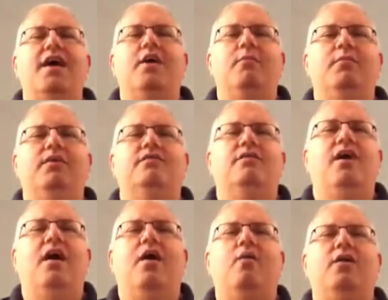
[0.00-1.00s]
Help me to
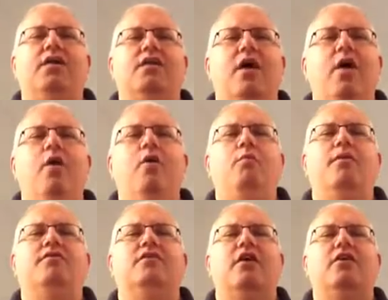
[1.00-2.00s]
not only know,
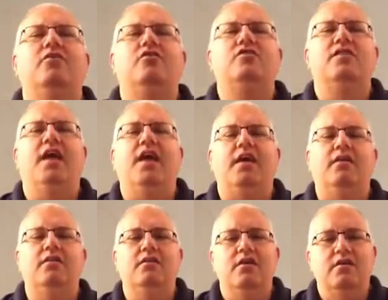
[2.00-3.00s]
but to
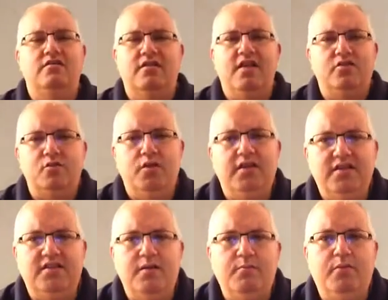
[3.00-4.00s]
understand. So that's really
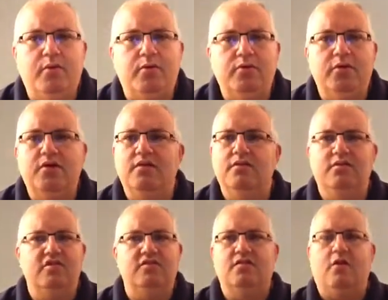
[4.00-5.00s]
simple. You can
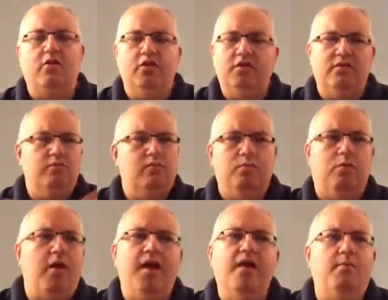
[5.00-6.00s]
just, or you can
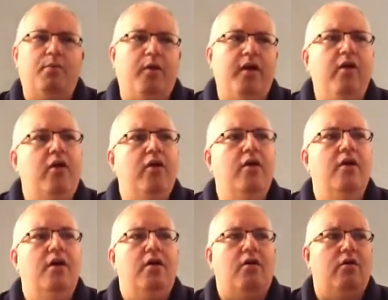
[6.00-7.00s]
write a prayer
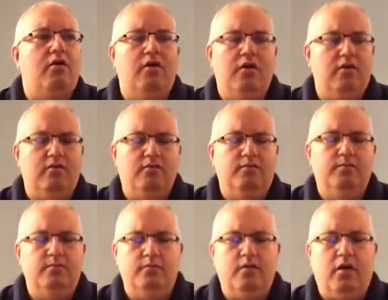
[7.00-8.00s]
or
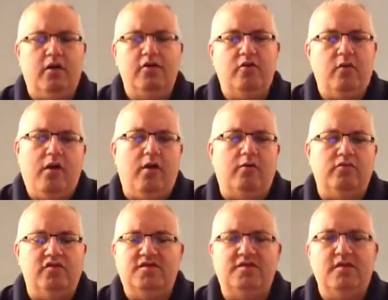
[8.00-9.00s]
on your own.
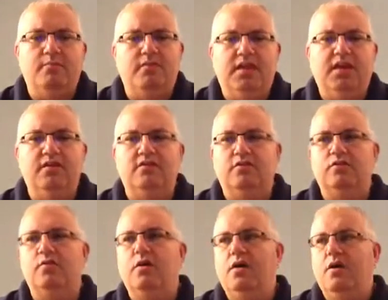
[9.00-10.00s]
Just something
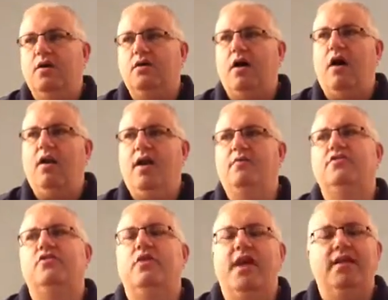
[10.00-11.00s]
to call out
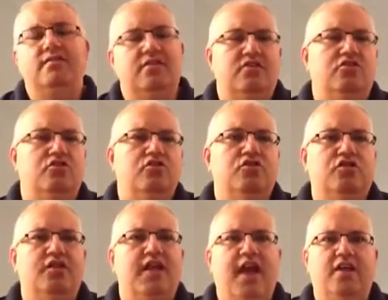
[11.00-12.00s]
to your ancestors
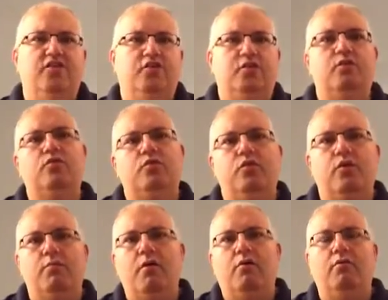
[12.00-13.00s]
to guide you through
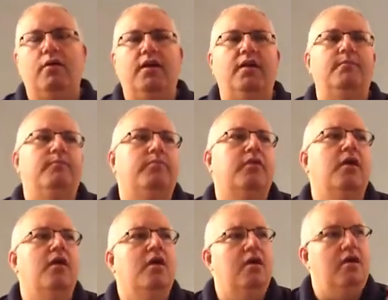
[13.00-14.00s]
your bone reading.
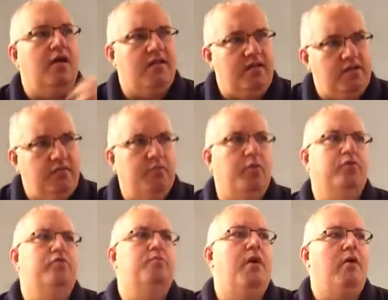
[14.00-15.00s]
And then you've
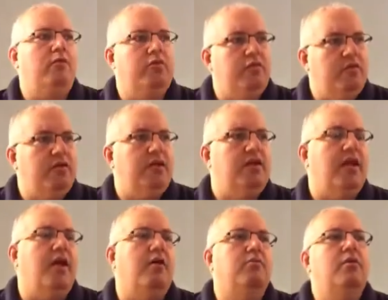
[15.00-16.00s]
pulled your bone, you've written it
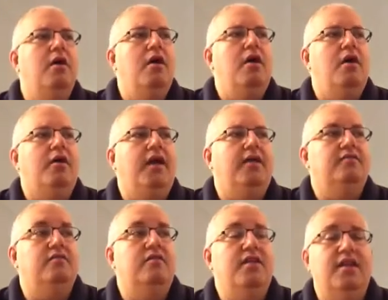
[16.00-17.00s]
down. Okay,
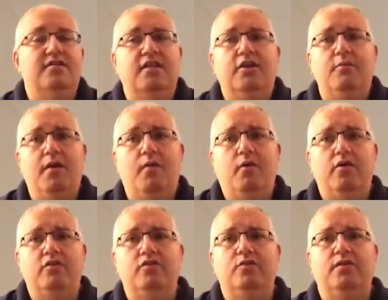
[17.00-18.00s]
so the next thing you might
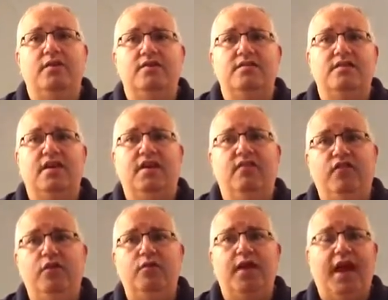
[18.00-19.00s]
want to do is, if
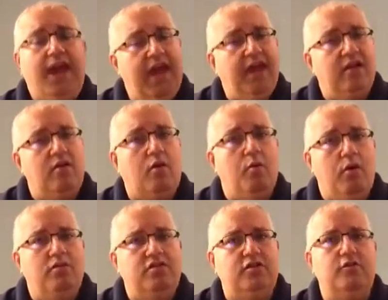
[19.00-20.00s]
you can or
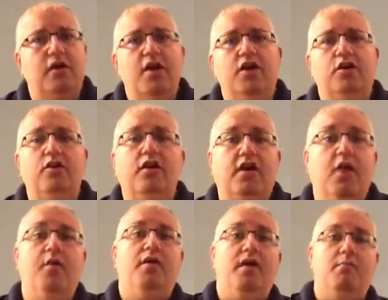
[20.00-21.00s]
want to, you can
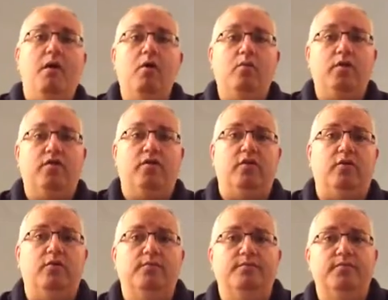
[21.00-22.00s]
carry that bone with
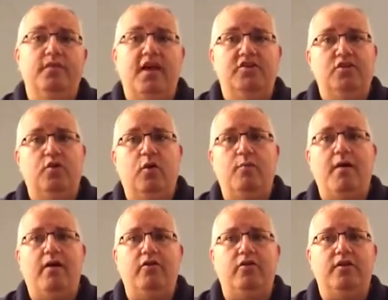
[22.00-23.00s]
you as you go
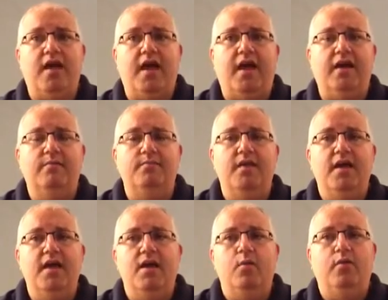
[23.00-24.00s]
about your day,
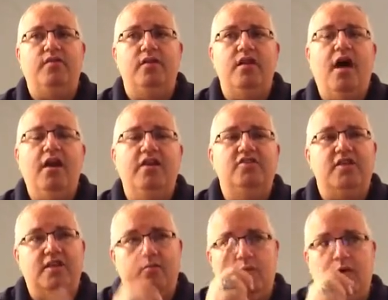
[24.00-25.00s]
with the knowledge
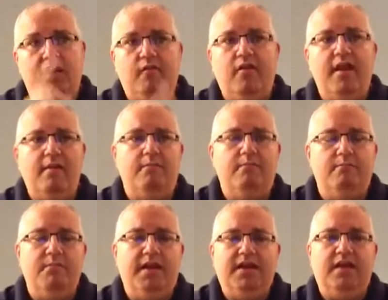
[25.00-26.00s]
that whatever that
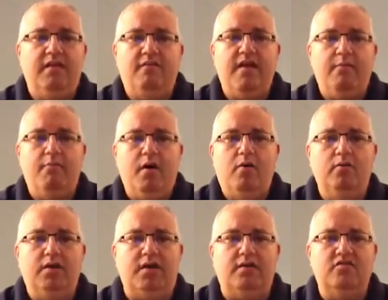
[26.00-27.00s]
meaning of that
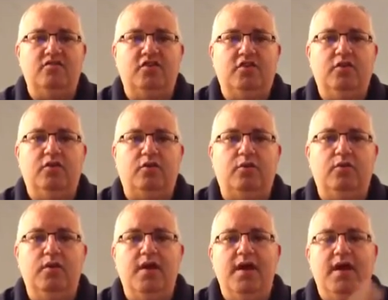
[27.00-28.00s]
bone is to you,
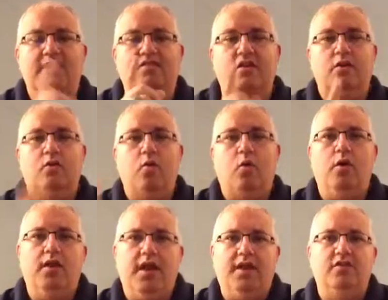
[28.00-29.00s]
it's going to
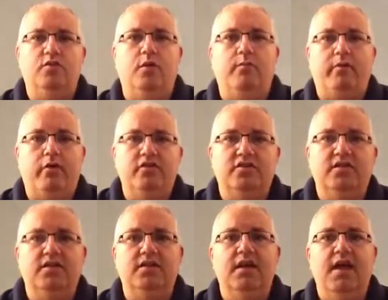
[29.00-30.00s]
correlate to a
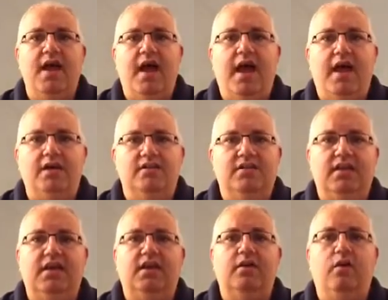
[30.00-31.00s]
person,
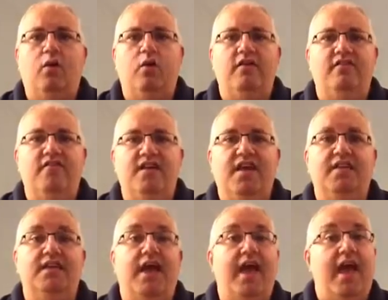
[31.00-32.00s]
idea, or
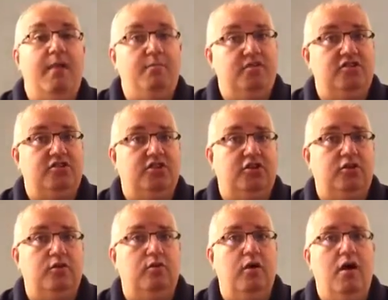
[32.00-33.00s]
event that happens to
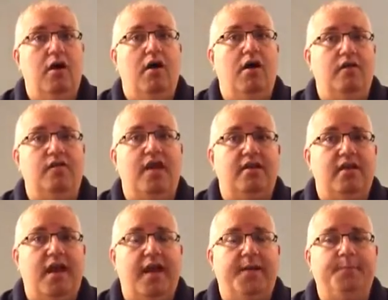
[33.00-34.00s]
you on that
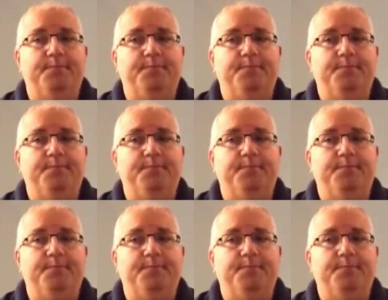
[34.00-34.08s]
day.